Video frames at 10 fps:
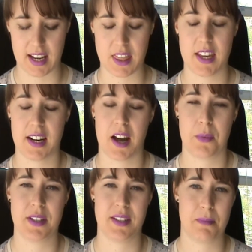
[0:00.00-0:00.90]
And then I
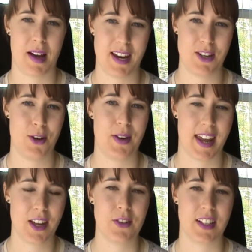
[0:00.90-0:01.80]
was in my new
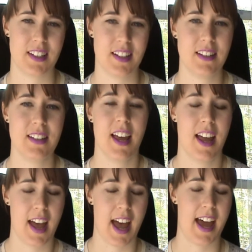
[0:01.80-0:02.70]
hairdressers
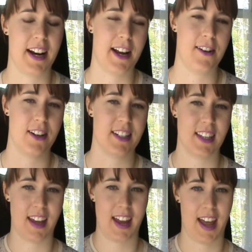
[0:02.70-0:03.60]
and I noticed
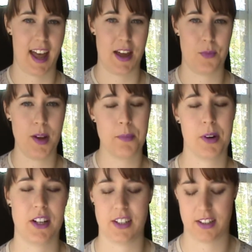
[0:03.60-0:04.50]
that they had wet
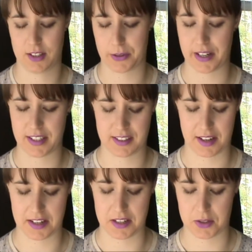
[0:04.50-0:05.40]
brushes. So I
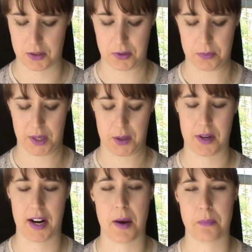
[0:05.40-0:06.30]
decided to pick
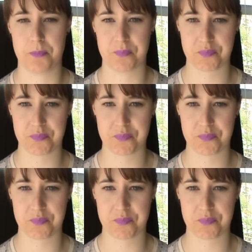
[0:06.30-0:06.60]
one up.